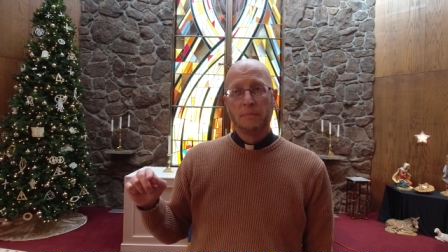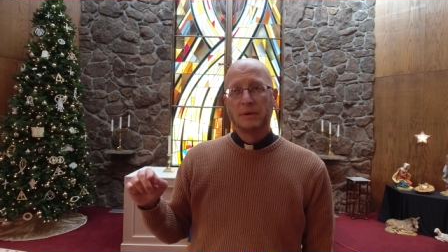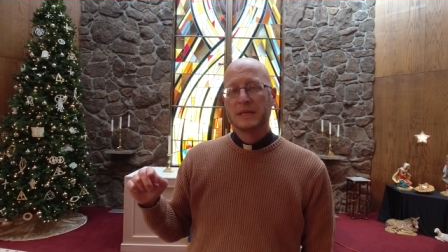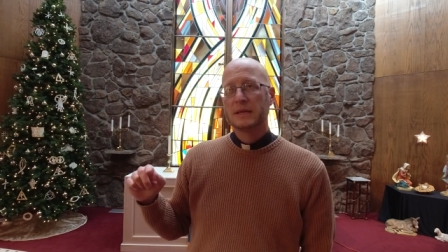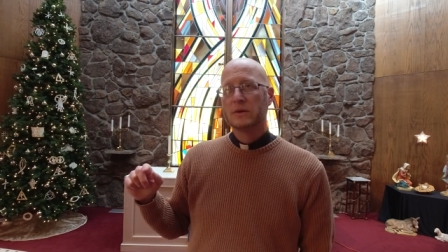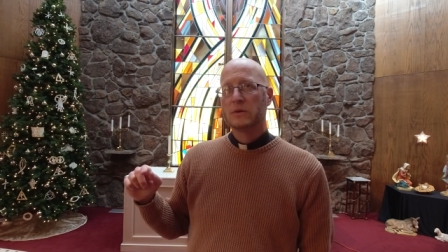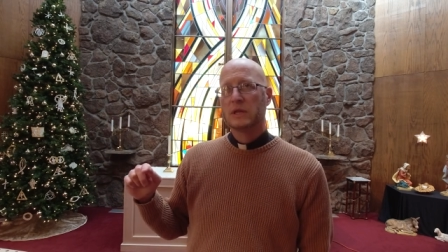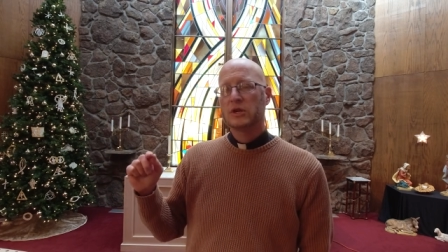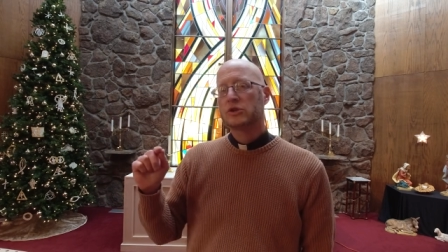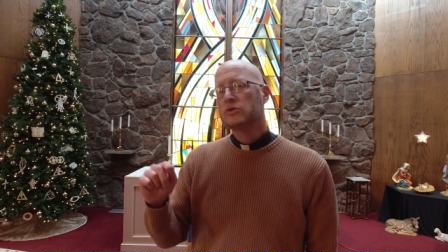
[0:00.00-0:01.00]
But
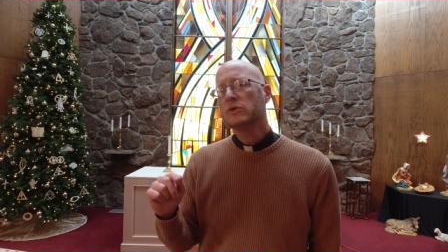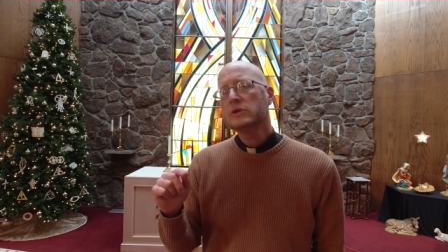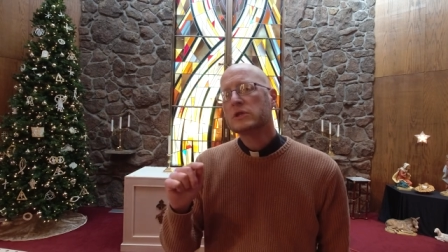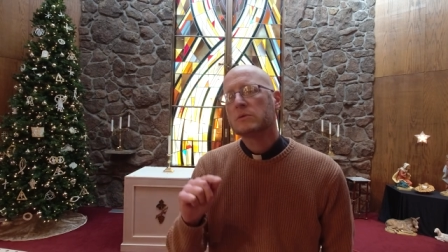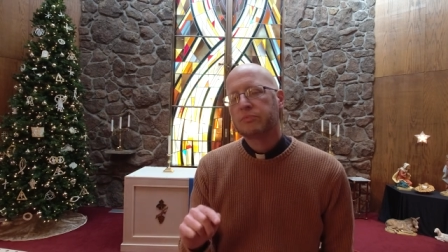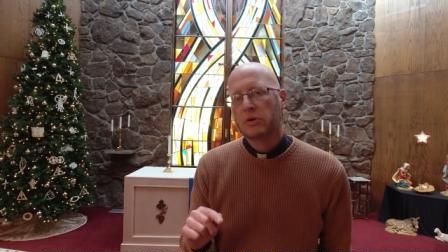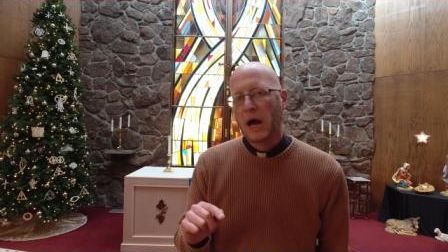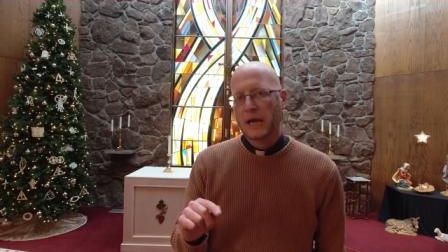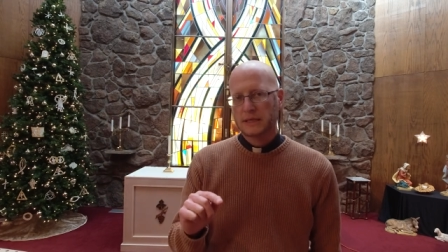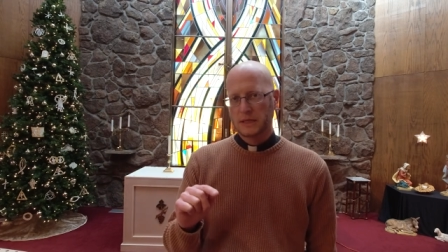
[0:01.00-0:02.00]
this shouldn't
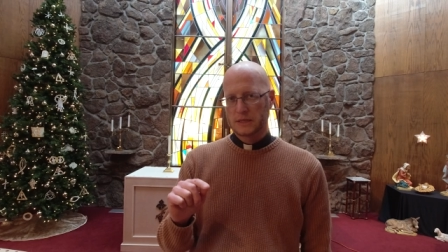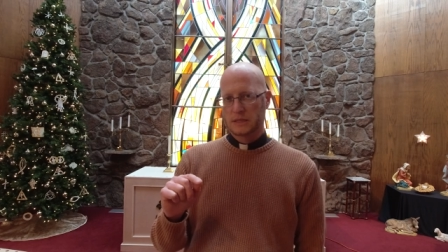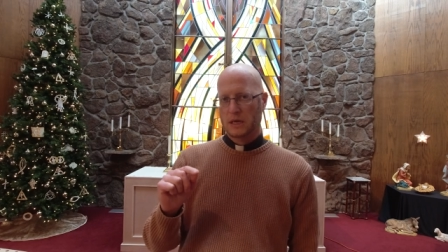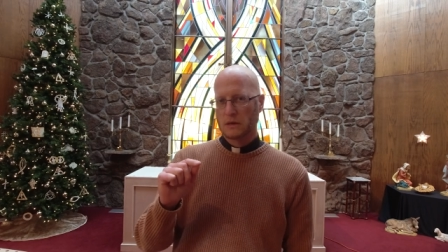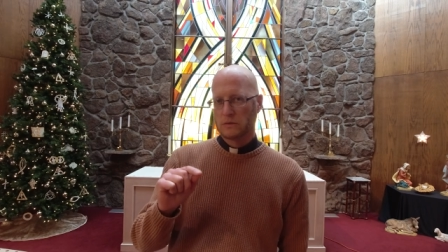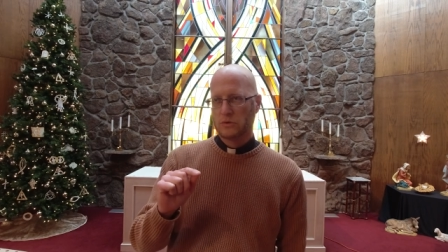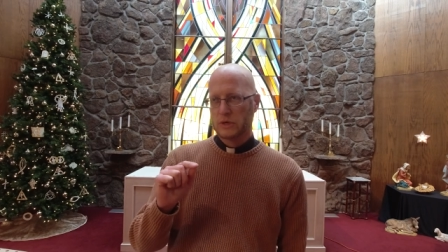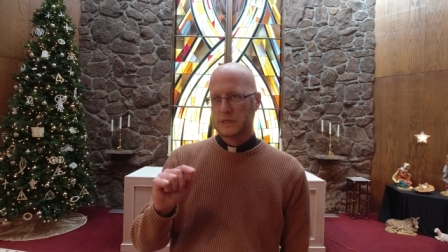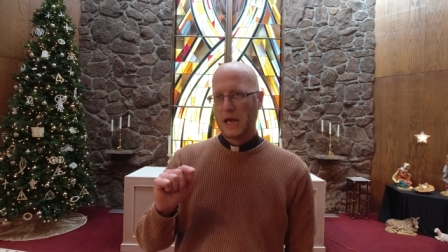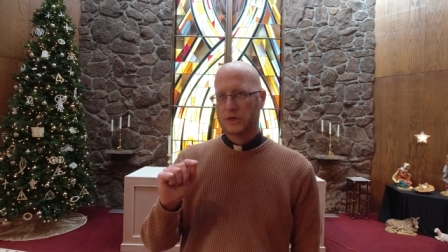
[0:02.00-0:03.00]
surprise us that our
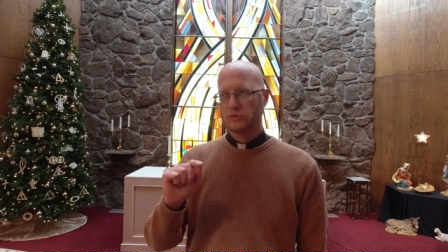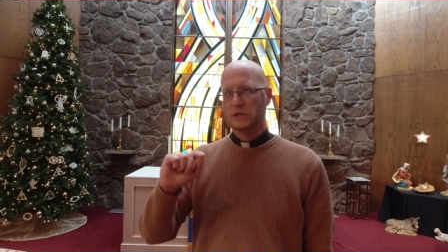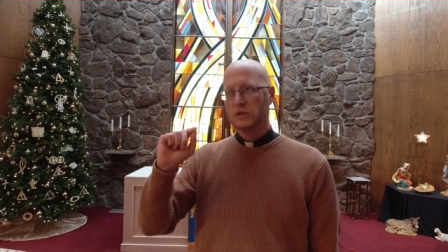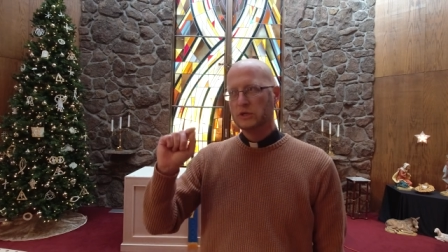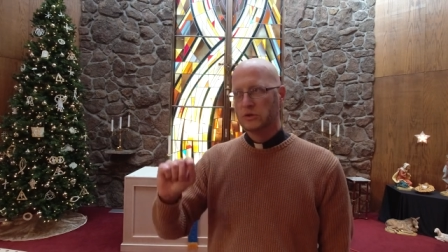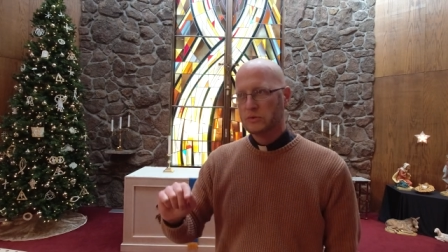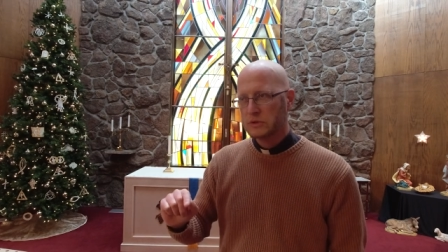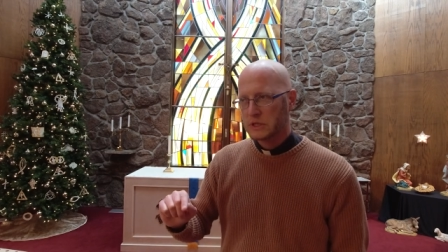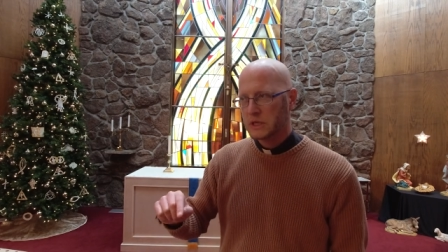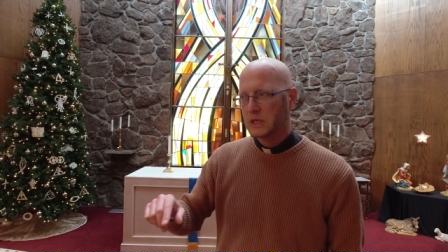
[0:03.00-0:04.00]
Lord is actually
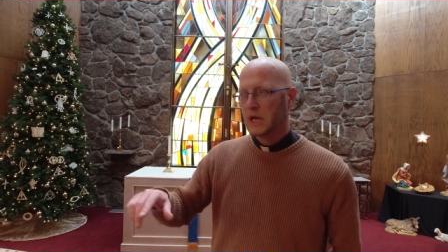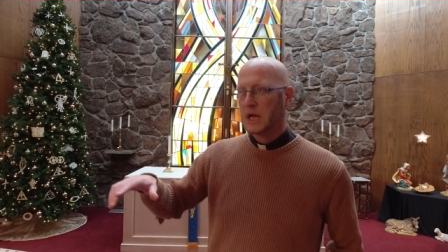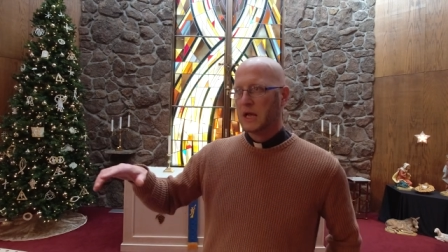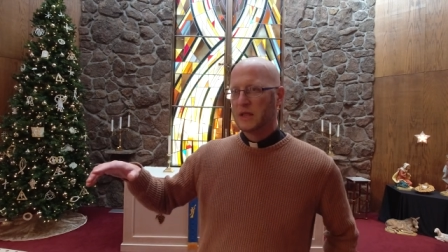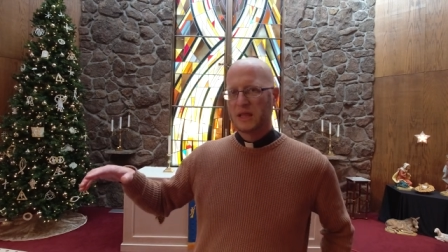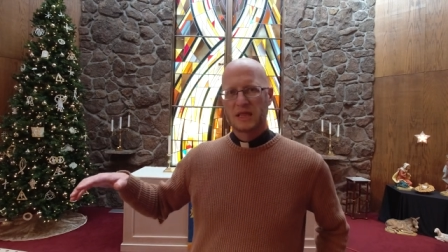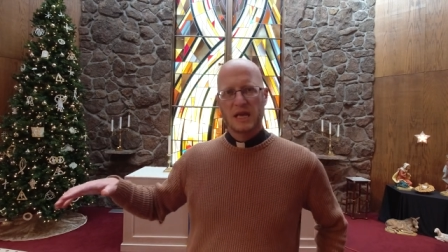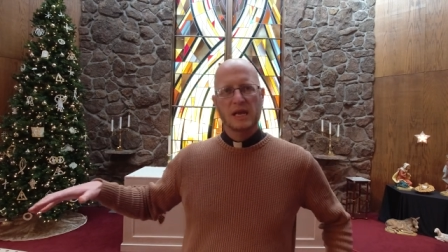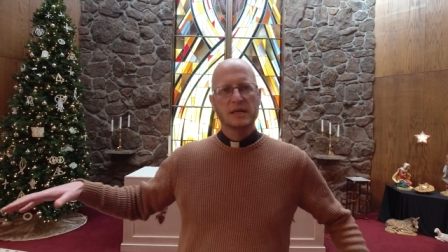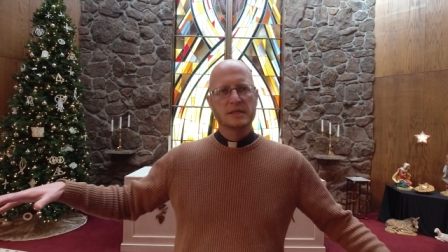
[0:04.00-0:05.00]
using the
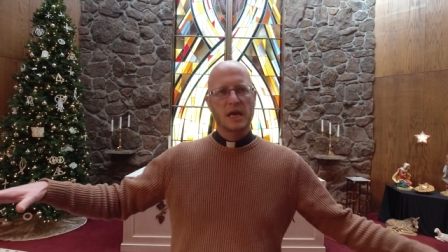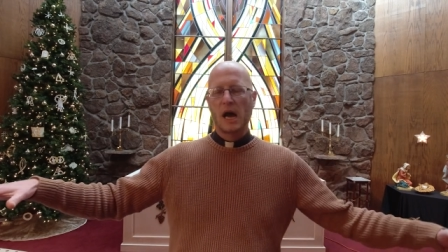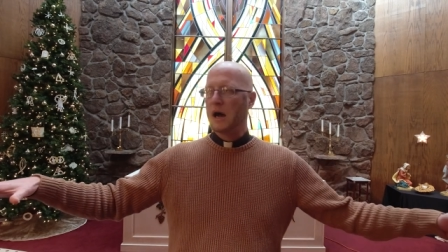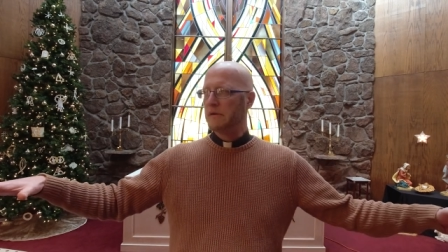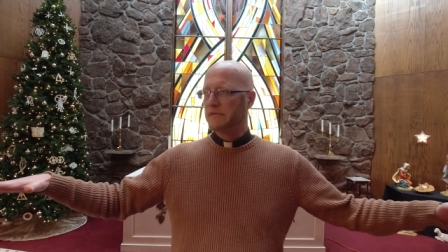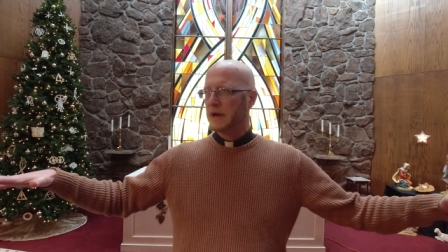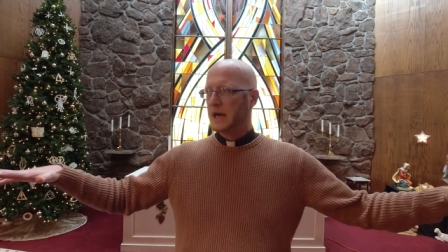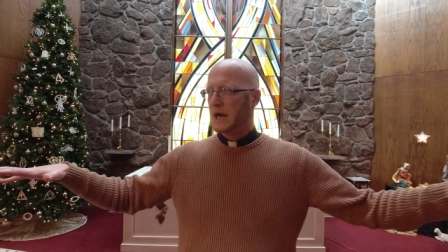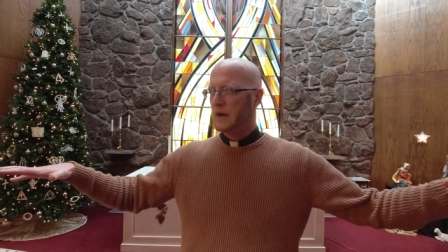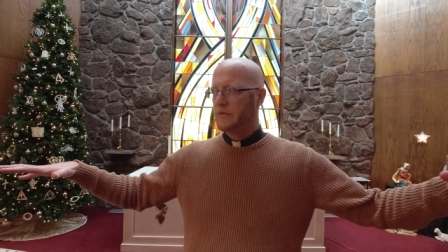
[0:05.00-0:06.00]
things of
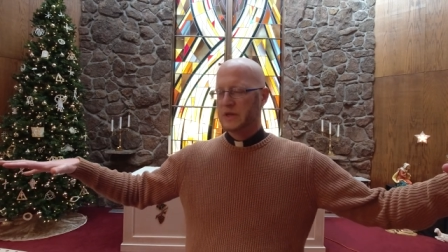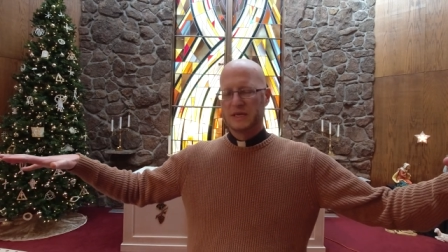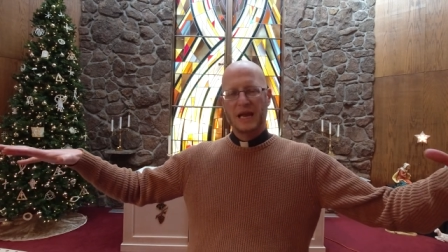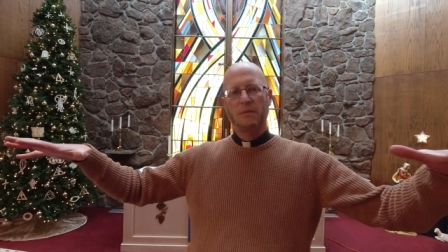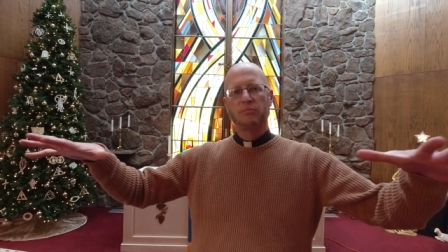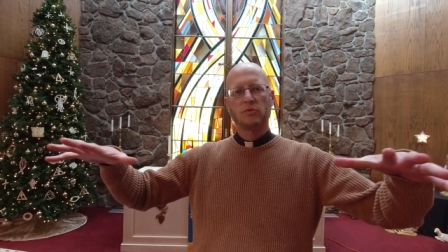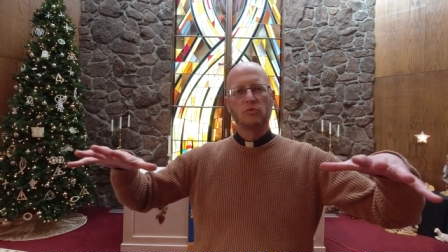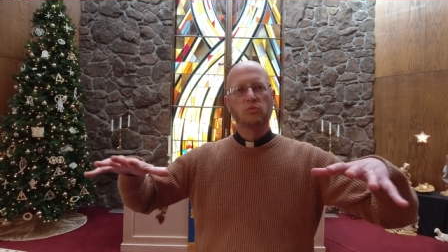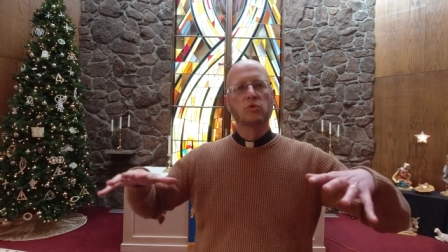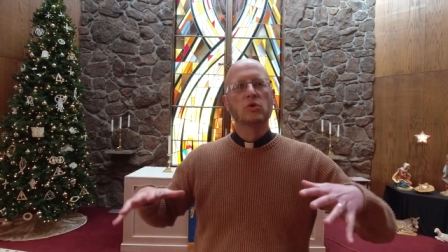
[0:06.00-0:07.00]
uh, the
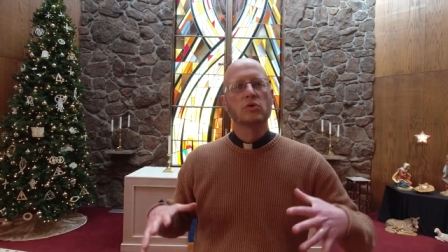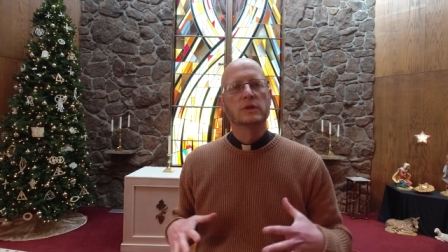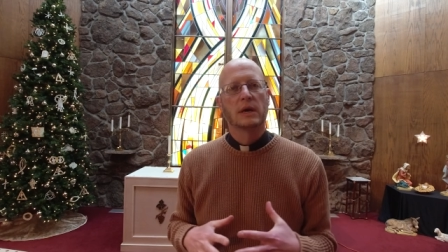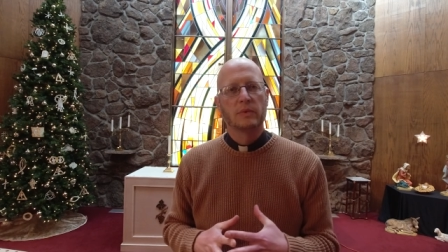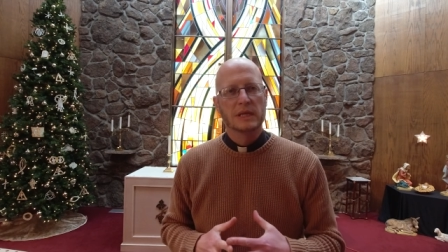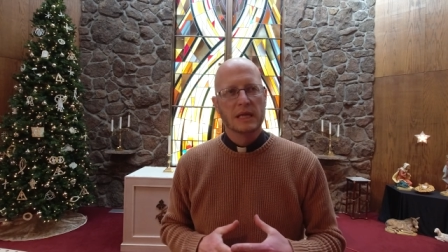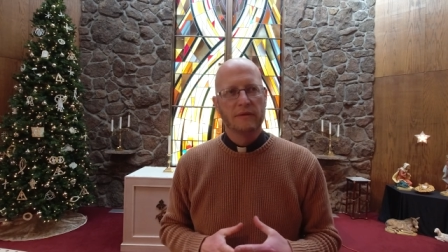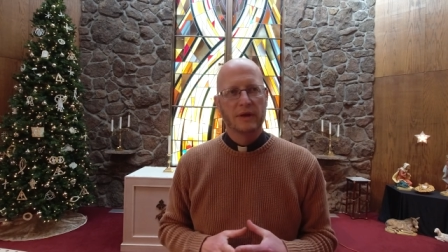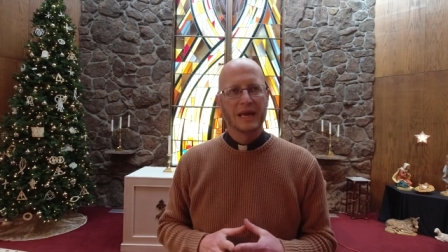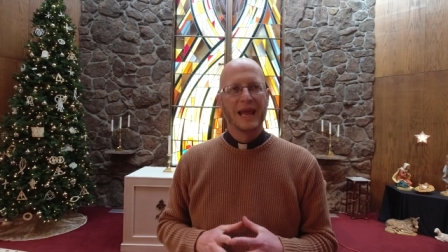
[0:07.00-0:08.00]
temporal world that we
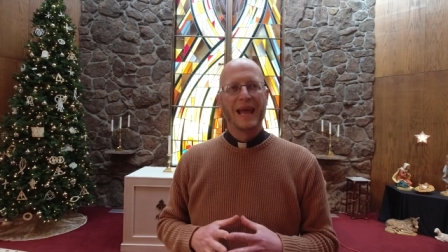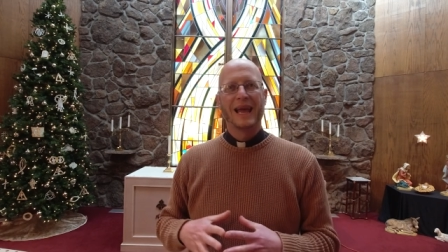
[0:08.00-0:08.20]
live in